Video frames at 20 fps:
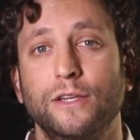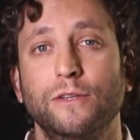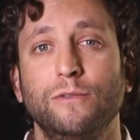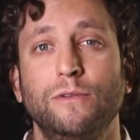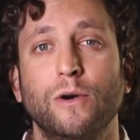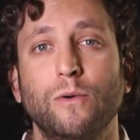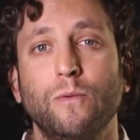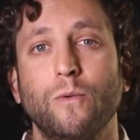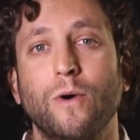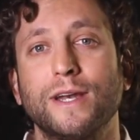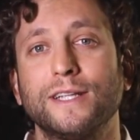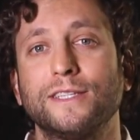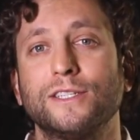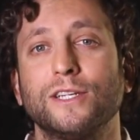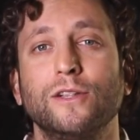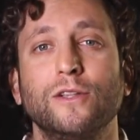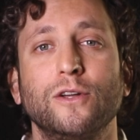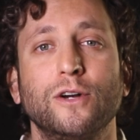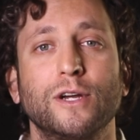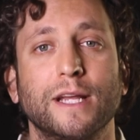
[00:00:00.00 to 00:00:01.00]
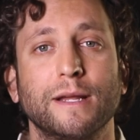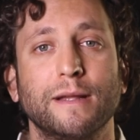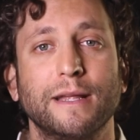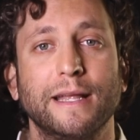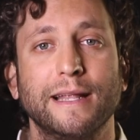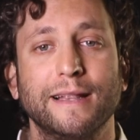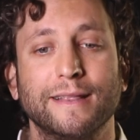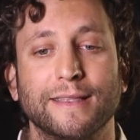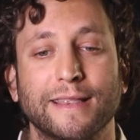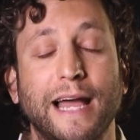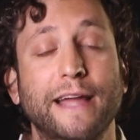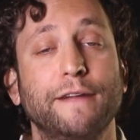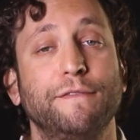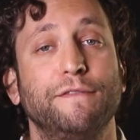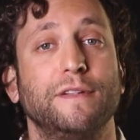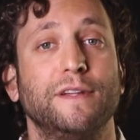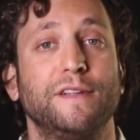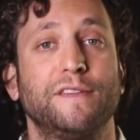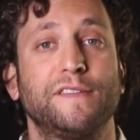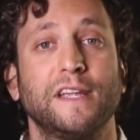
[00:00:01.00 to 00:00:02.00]
You don't want it to look
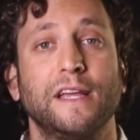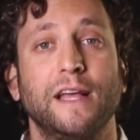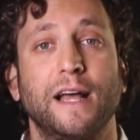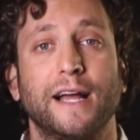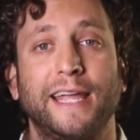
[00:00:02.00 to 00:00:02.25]
lifeless.